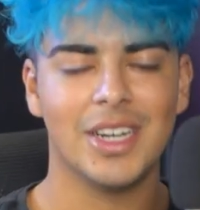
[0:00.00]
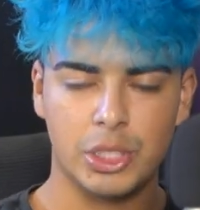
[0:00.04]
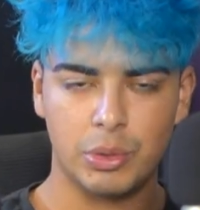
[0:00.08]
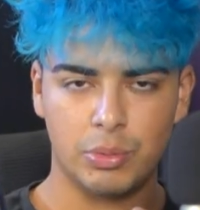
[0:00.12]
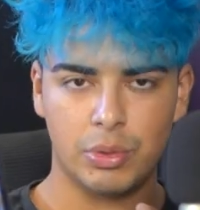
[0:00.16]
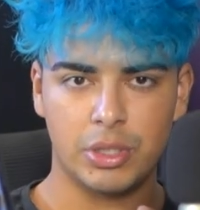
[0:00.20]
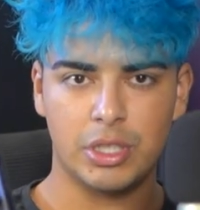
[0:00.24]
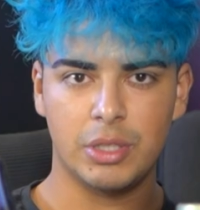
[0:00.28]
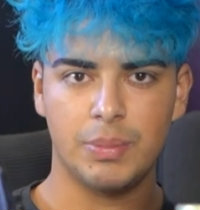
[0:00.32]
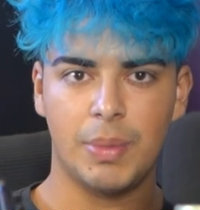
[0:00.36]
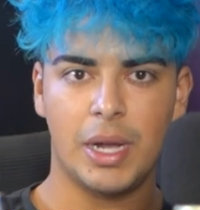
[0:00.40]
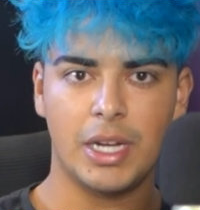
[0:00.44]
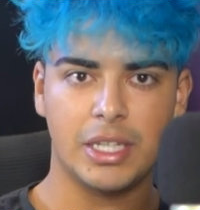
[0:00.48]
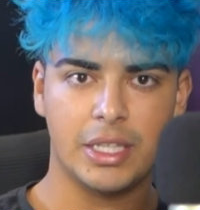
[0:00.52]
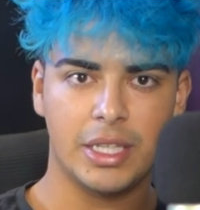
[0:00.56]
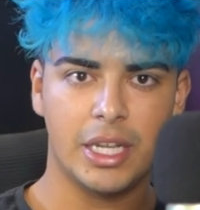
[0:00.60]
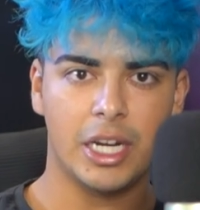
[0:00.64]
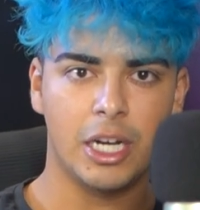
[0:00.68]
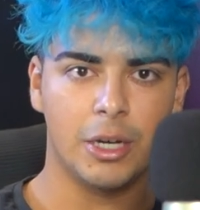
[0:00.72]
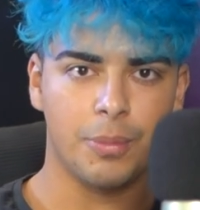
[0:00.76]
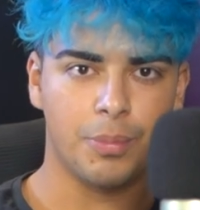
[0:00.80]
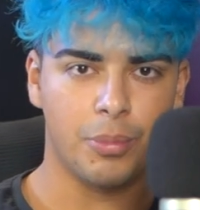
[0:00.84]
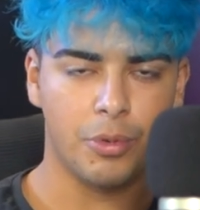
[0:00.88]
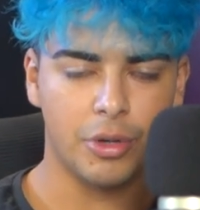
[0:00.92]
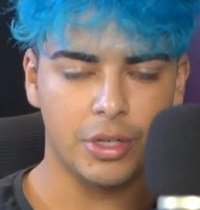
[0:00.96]
So we went back to the
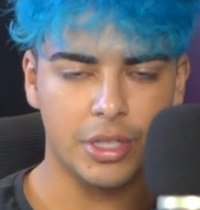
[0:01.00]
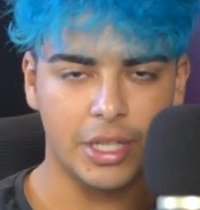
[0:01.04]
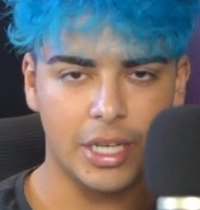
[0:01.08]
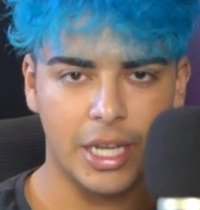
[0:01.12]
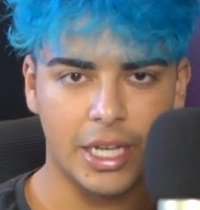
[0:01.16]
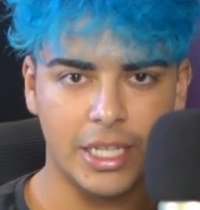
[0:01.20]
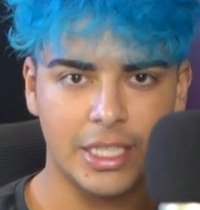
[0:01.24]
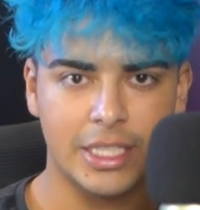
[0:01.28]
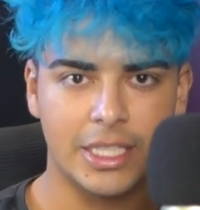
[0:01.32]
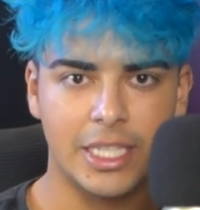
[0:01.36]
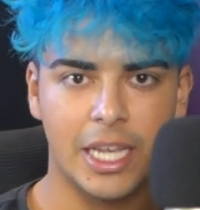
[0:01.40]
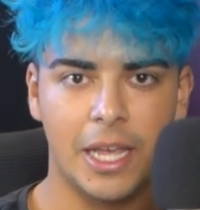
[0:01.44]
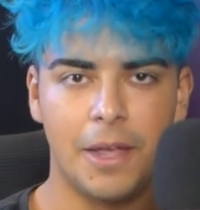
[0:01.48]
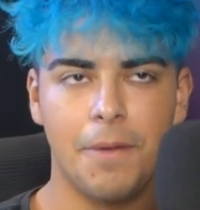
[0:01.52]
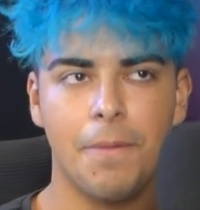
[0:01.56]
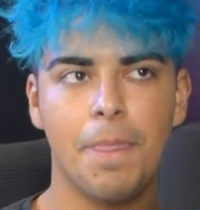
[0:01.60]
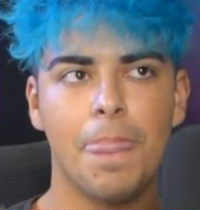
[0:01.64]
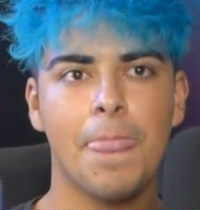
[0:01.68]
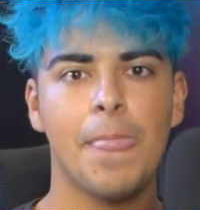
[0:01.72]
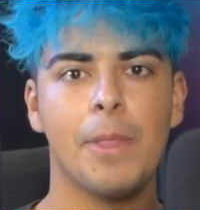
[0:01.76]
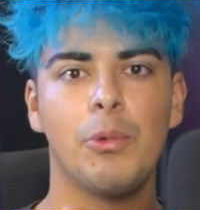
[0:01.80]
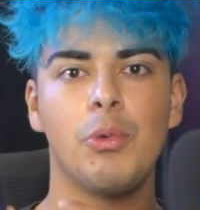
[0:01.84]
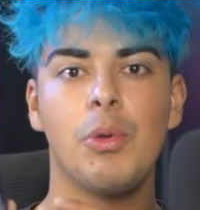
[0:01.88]
airport the next day.